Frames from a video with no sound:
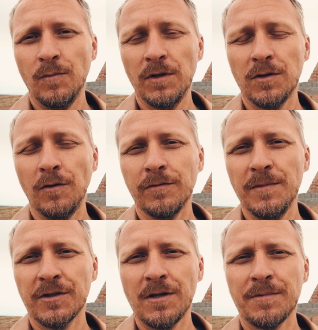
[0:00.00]
We're told
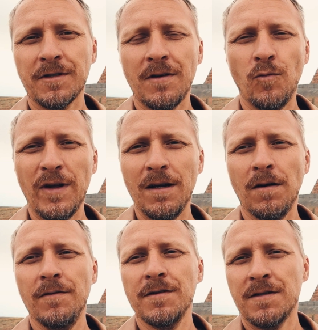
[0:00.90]
from the scripture that we
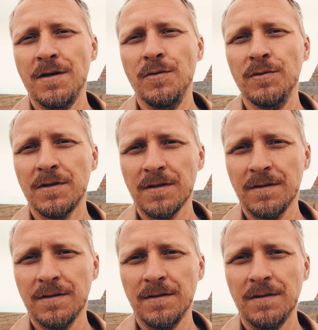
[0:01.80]
are the stones
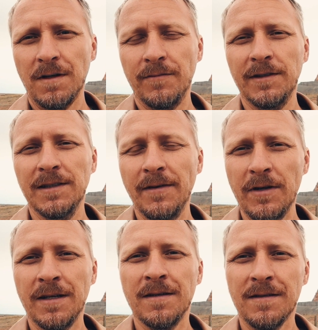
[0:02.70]
of the
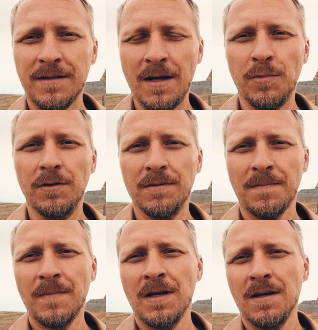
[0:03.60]
living temple
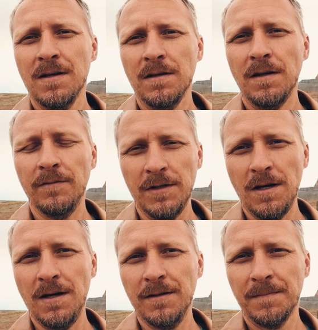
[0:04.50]
of
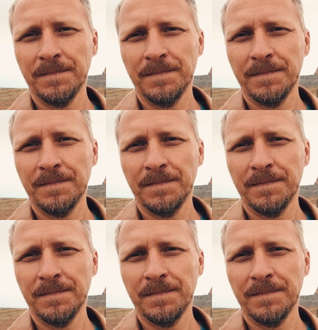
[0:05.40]
God.